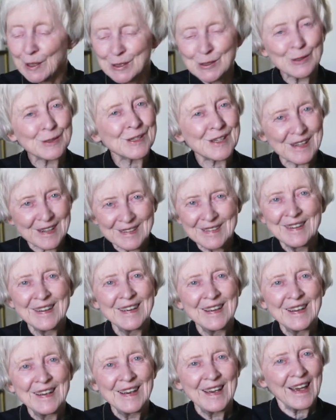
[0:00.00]
just
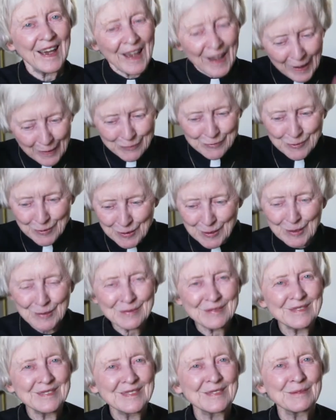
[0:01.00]
have to get
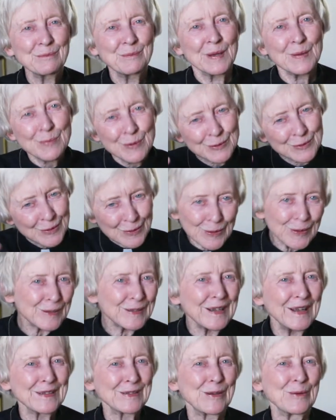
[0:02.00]
people to
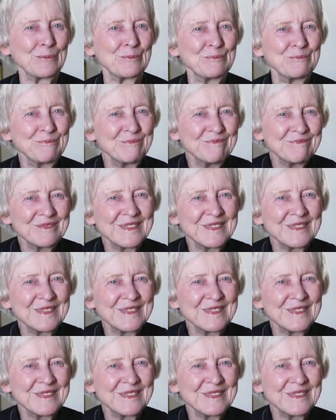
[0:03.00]
look at them.